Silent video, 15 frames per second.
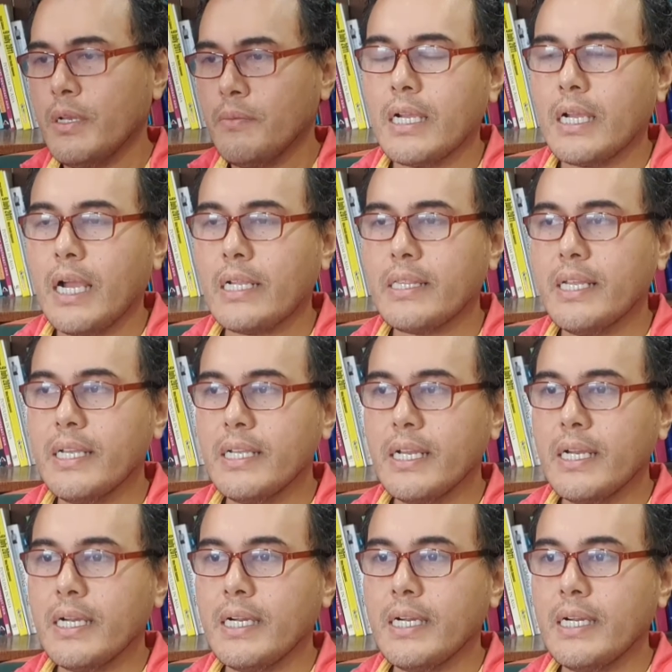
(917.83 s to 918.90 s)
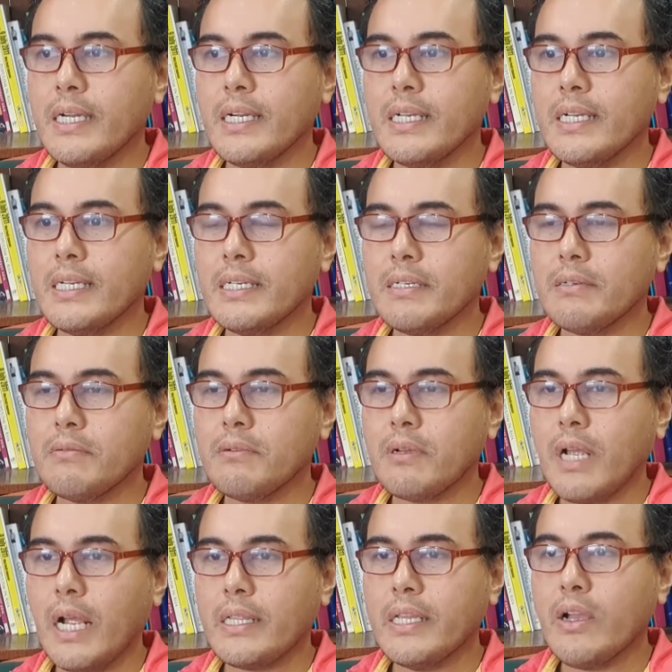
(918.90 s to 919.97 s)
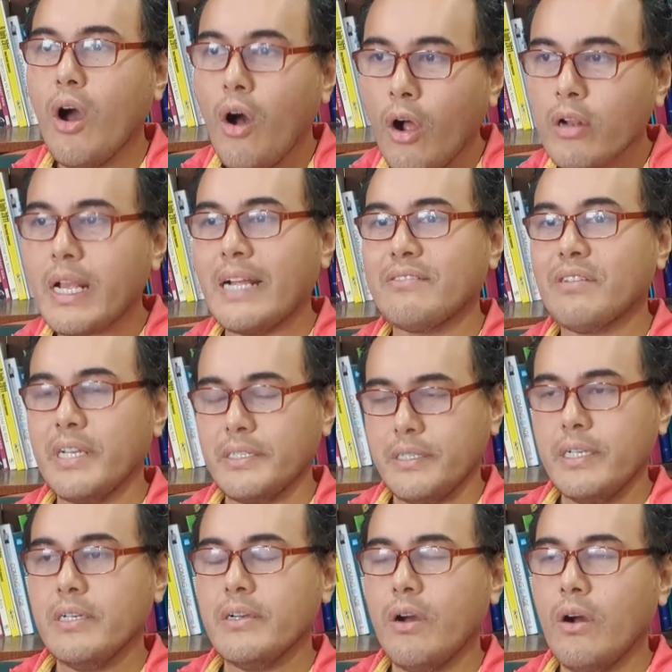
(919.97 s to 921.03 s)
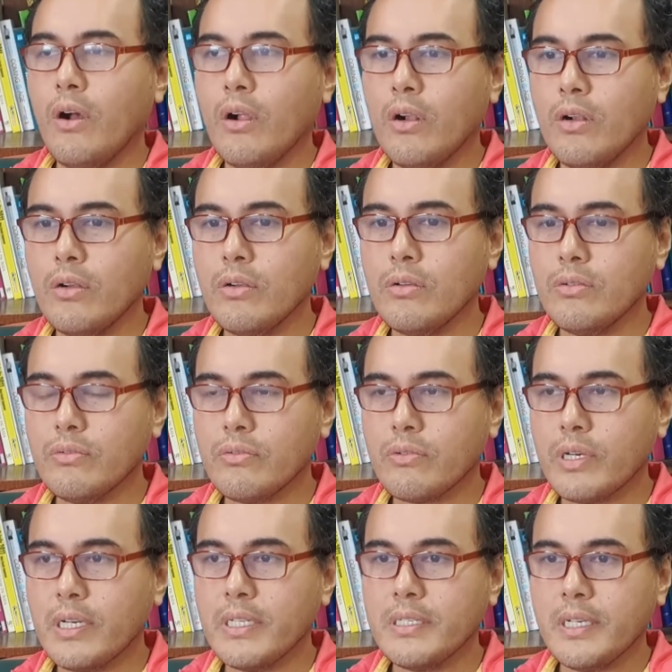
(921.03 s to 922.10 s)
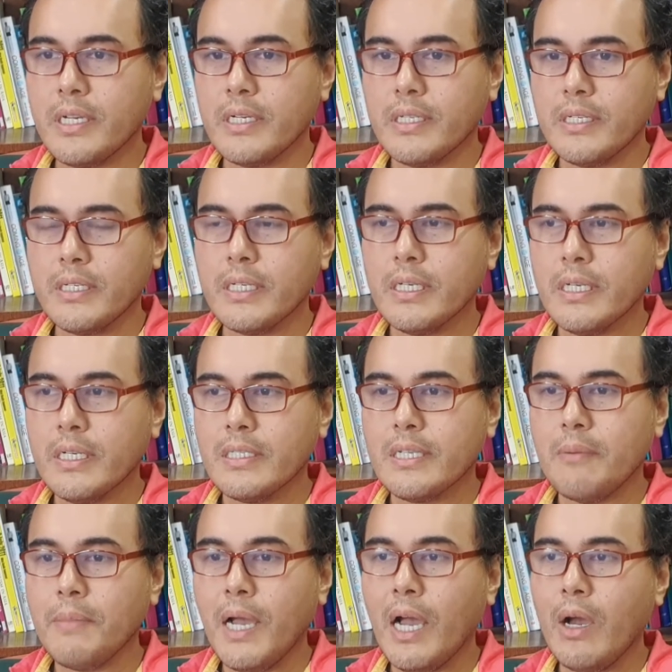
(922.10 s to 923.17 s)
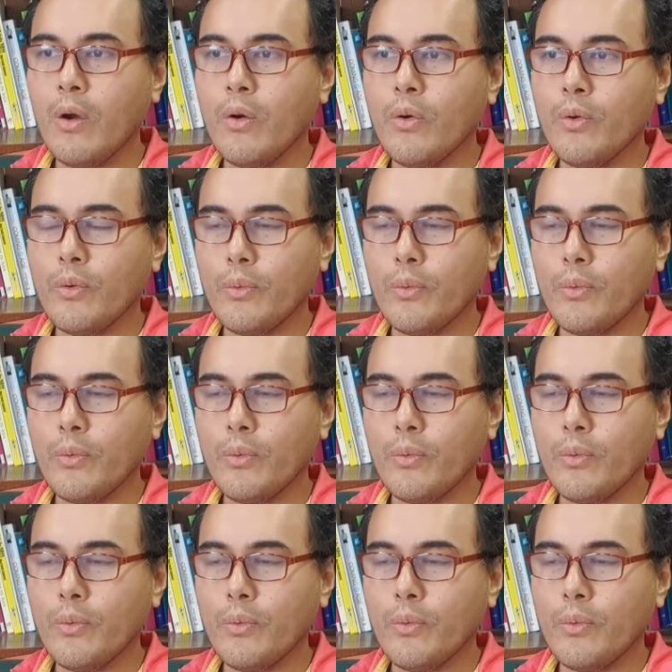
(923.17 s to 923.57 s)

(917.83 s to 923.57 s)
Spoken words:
I think all countries, all religion somehow